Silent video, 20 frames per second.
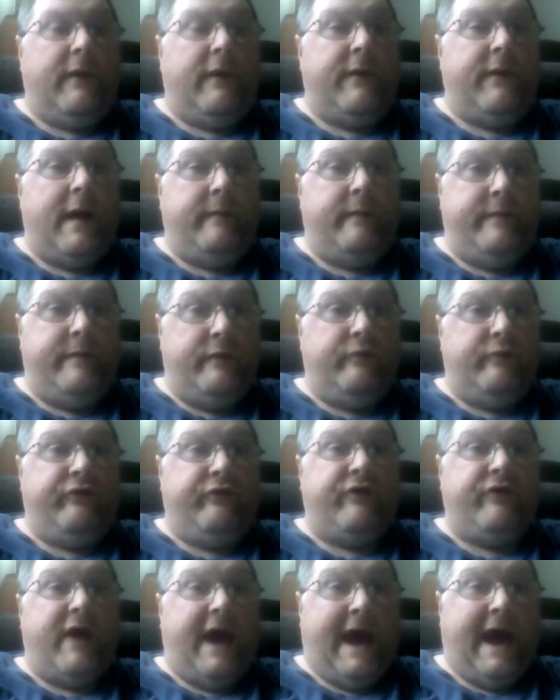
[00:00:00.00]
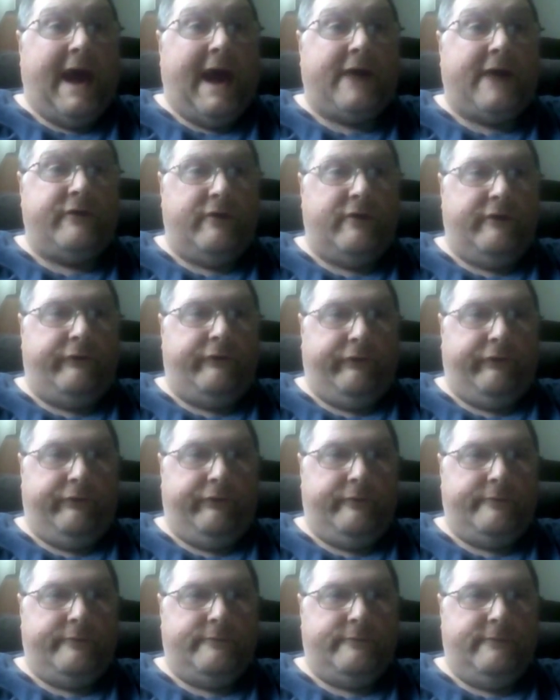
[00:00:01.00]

that they've used actors.